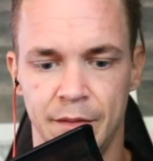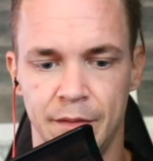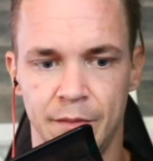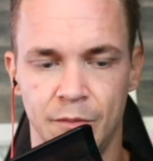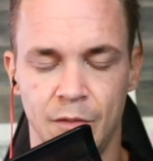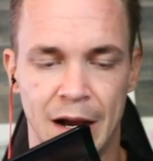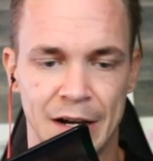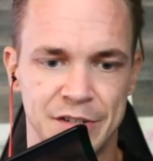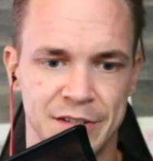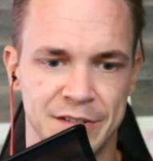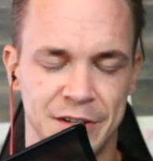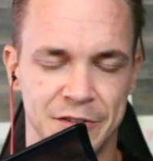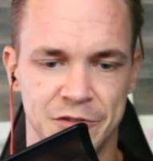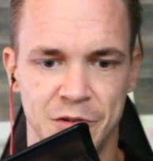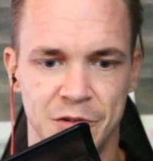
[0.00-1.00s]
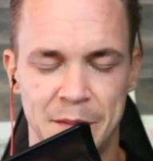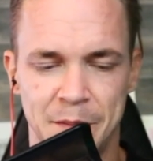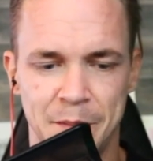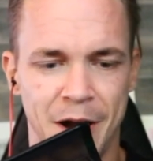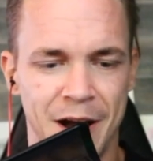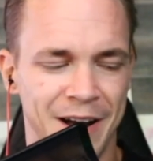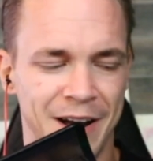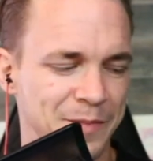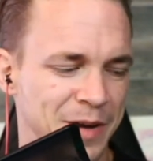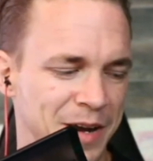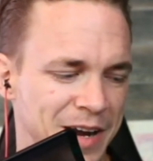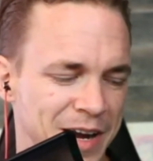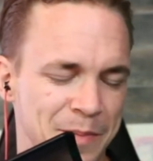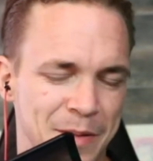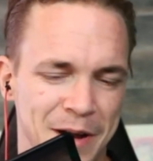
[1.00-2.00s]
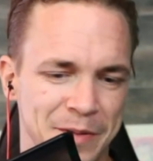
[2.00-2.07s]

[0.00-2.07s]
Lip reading: well, actually, it's not true. I buy